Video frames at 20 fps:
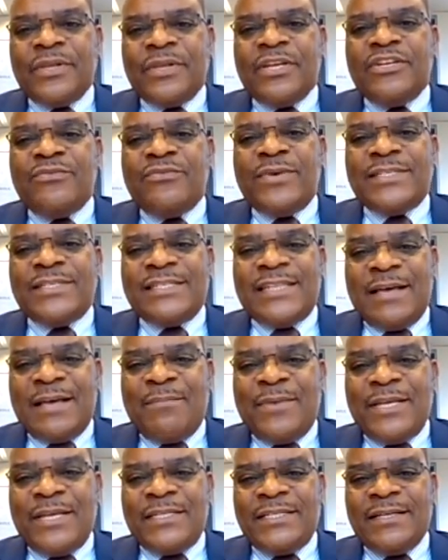to
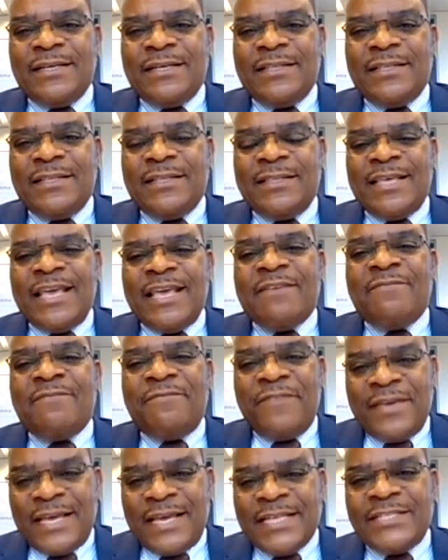establish the
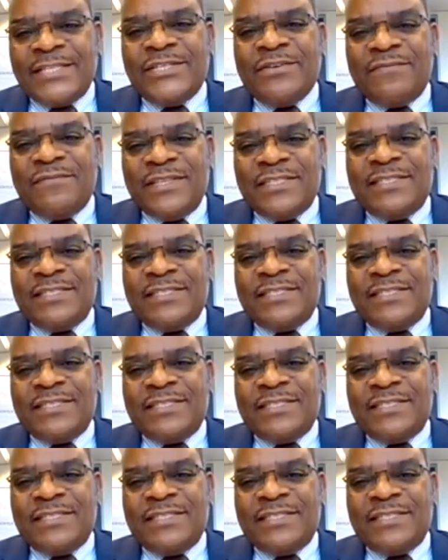efficacy of